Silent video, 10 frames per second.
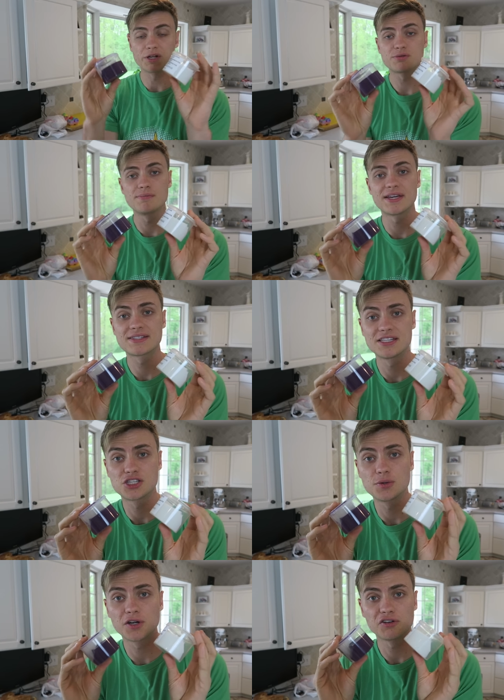Once we mix
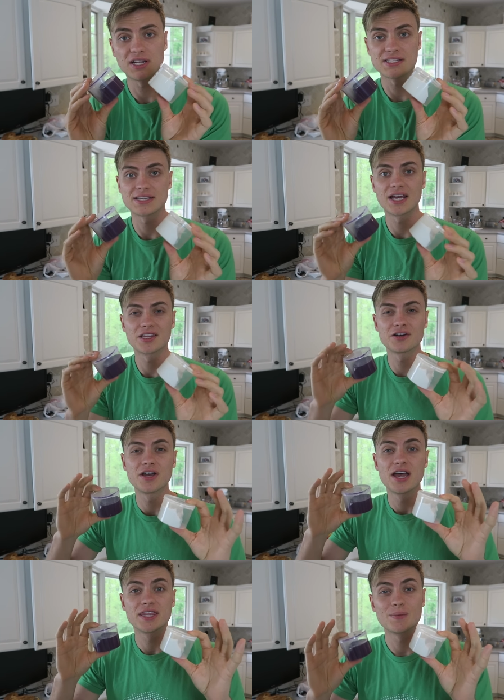these two ingredients
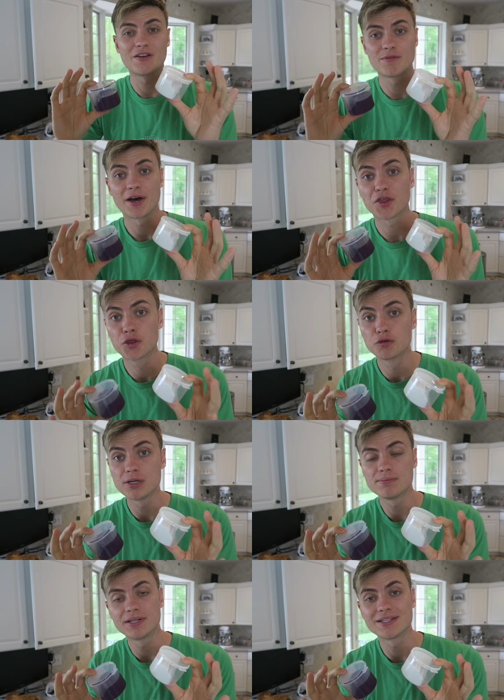together, then we have about
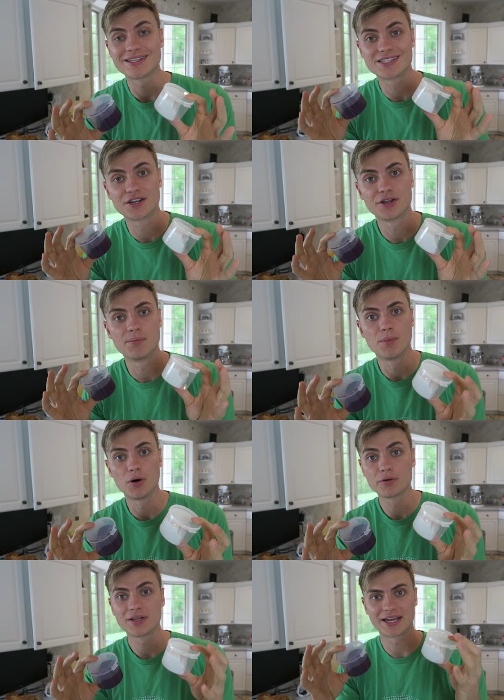three minutes until the
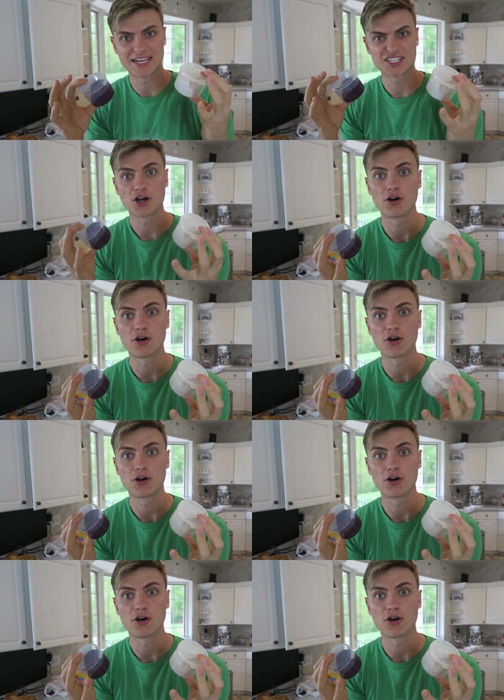mold like gets